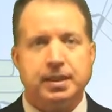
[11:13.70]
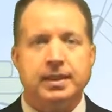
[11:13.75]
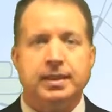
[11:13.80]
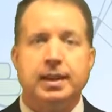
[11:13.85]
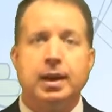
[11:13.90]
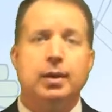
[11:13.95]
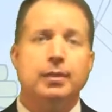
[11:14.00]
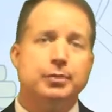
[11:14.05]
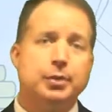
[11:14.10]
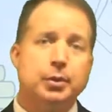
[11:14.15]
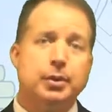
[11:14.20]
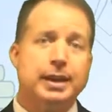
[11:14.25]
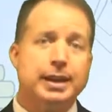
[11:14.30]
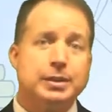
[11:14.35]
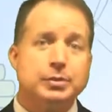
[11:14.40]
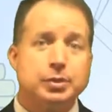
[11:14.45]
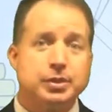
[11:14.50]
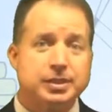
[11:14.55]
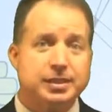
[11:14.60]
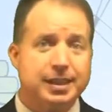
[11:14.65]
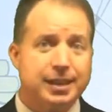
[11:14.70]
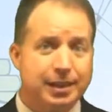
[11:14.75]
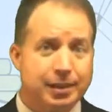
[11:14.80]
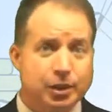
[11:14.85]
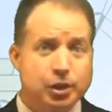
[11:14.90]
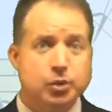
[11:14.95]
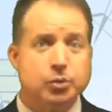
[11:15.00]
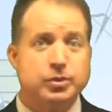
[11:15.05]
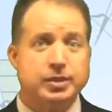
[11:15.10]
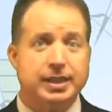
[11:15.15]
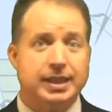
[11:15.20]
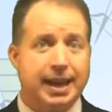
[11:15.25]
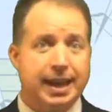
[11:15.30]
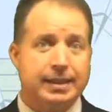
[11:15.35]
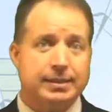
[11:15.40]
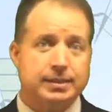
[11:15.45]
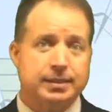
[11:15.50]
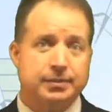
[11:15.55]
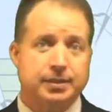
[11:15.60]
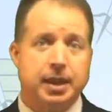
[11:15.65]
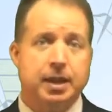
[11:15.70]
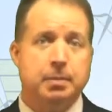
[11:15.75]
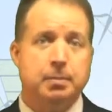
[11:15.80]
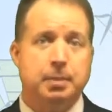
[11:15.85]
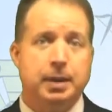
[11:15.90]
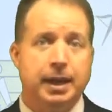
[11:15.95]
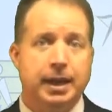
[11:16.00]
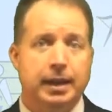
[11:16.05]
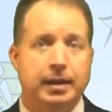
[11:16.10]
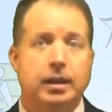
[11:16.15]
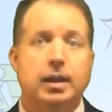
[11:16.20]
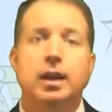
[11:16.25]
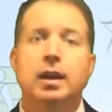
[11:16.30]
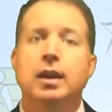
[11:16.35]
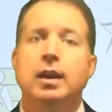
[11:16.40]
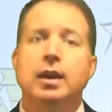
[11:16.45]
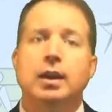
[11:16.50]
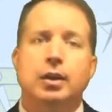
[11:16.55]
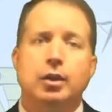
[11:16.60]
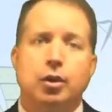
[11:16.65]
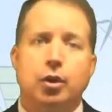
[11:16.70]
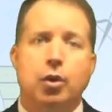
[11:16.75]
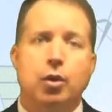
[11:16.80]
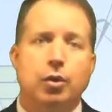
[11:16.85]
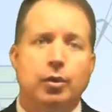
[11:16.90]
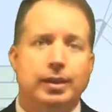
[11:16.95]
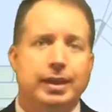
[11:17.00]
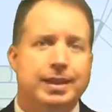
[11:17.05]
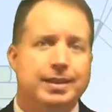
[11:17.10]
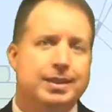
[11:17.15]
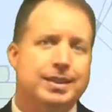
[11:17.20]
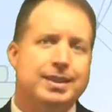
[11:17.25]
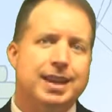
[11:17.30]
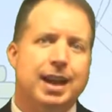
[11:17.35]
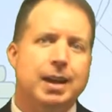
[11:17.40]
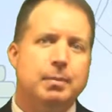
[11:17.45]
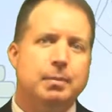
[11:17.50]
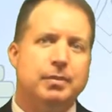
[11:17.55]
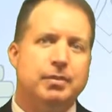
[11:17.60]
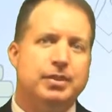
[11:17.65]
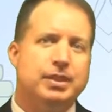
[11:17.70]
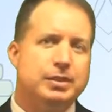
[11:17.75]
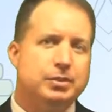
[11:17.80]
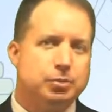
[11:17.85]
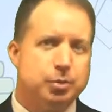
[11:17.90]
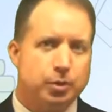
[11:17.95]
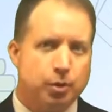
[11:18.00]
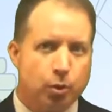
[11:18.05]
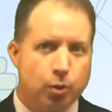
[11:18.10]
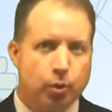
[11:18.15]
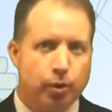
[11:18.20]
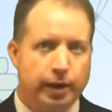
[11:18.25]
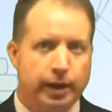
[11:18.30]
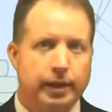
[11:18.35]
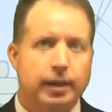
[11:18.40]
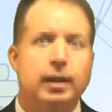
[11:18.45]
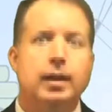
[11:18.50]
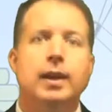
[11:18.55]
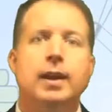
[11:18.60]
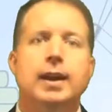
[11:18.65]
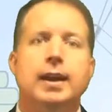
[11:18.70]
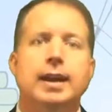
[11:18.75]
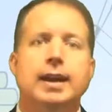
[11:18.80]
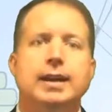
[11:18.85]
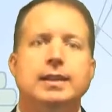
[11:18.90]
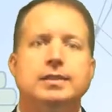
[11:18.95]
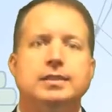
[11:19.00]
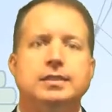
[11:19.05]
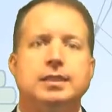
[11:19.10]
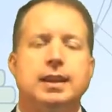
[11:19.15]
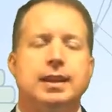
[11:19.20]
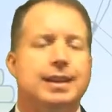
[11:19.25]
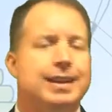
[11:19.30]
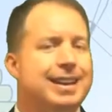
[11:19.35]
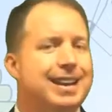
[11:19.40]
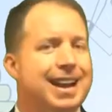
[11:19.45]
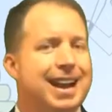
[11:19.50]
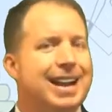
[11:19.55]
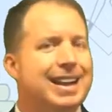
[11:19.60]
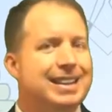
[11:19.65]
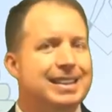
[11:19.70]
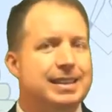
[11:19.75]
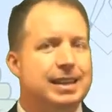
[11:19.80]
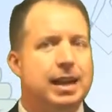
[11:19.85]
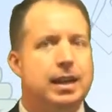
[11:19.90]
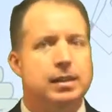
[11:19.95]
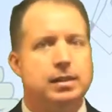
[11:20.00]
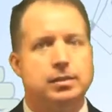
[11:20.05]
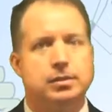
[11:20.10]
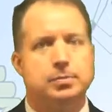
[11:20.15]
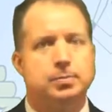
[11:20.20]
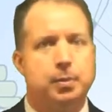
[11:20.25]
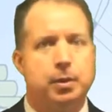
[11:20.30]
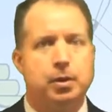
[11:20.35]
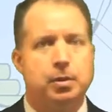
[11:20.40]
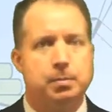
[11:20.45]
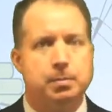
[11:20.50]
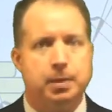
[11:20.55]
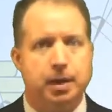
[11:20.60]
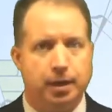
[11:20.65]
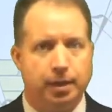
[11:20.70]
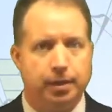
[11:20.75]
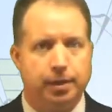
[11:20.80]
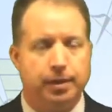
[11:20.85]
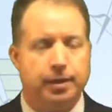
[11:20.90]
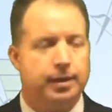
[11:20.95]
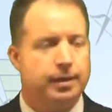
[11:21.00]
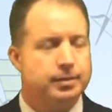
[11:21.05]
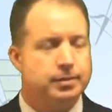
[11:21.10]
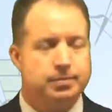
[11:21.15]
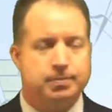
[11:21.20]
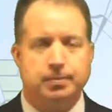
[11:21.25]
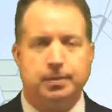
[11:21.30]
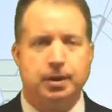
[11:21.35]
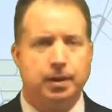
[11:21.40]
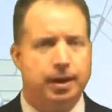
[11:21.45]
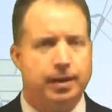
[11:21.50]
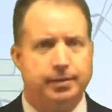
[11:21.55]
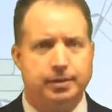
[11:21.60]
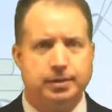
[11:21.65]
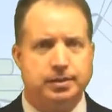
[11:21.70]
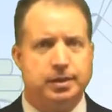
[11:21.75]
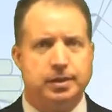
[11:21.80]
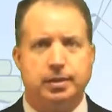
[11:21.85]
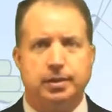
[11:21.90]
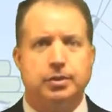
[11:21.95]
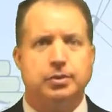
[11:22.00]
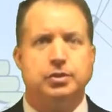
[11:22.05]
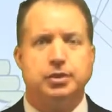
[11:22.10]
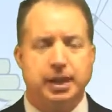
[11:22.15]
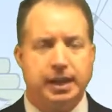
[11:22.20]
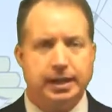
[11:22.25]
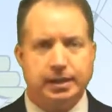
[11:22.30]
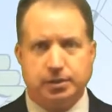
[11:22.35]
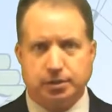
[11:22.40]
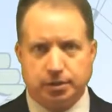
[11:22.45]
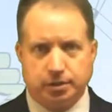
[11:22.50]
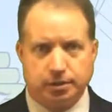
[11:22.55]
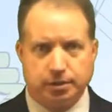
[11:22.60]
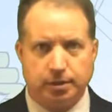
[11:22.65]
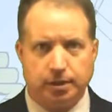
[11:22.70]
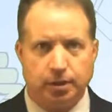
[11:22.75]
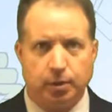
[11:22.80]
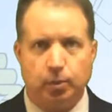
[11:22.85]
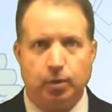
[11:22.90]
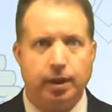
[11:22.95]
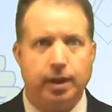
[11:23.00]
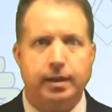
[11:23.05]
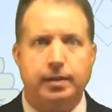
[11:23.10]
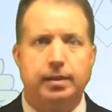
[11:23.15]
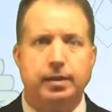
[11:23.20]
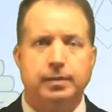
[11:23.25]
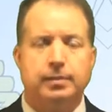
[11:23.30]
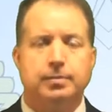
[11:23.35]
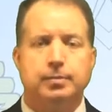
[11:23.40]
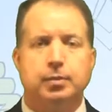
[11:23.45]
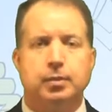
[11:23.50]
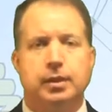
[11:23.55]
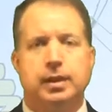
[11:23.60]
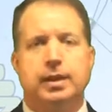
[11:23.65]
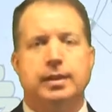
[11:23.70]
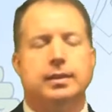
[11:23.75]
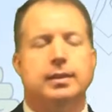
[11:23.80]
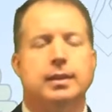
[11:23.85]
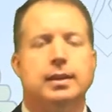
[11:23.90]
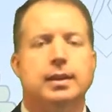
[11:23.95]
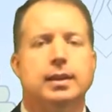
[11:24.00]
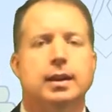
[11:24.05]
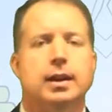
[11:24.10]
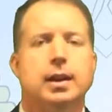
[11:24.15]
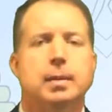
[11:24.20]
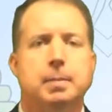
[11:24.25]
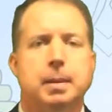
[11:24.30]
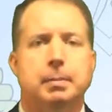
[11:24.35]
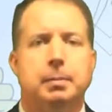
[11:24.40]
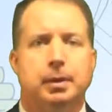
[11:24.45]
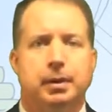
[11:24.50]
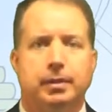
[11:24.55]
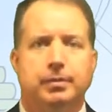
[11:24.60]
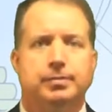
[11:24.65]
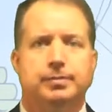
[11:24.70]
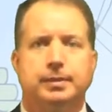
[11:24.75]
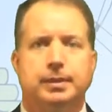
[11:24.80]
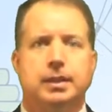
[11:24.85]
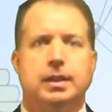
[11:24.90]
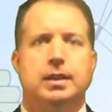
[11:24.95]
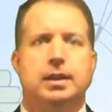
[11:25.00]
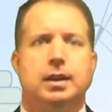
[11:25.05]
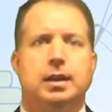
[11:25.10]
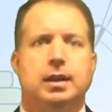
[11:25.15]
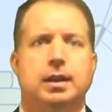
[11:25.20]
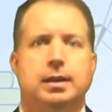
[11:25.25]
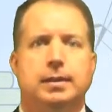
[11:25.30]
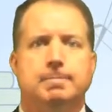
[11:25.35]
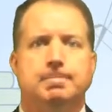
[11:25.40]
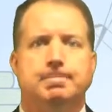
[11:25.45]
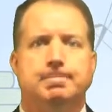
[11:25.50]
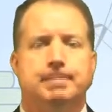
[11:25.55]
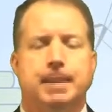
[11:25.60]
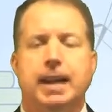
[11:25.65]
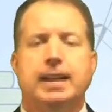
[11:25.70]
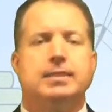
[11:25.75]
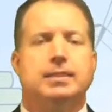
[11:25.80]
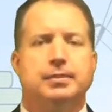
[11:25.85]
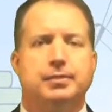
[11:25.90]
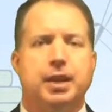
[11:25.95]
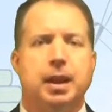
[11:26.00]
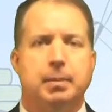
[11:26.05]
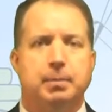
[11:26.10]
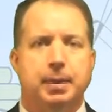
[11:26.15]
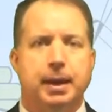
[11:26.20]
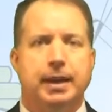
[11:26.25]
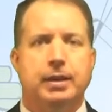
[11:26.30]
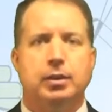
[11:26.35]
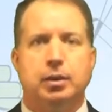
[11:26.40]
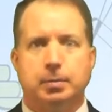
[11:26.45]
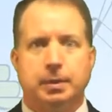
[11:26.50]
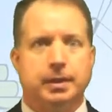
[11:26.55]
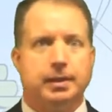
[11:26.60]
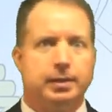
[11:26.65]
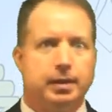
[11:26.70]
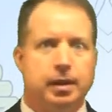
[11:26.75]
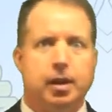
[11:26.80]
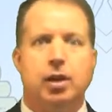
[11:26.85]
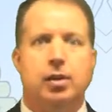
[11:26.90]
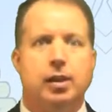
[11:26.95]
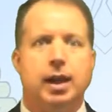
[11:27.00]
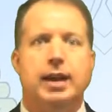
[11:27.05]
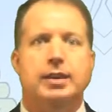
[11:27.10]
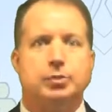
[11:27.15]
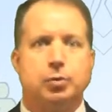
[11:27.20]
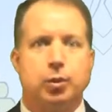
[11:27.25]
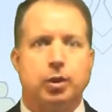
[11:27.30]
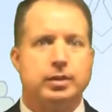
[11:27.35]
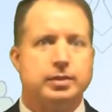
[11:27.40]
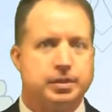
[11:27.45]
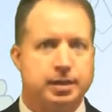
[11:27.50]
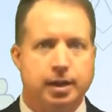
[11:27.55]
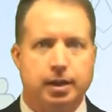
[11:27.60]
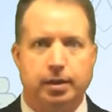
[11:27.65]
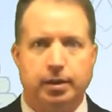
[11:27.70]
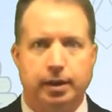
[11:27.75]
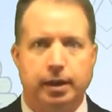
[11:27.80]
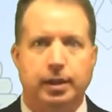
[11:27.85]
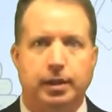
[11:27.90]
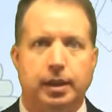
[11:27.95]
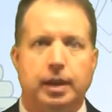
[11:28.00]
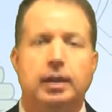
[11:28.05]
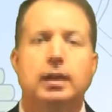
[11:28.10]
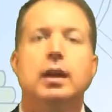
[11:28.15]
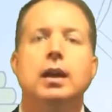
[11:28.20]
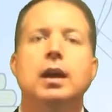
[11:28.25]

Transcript: Now, if you're interested in using Active Campaign, currently at the time of this recording, it's $9 per month, and that's, obviously could change. We're not a member of Active Campaign. Nobody at our lodge works there or anything.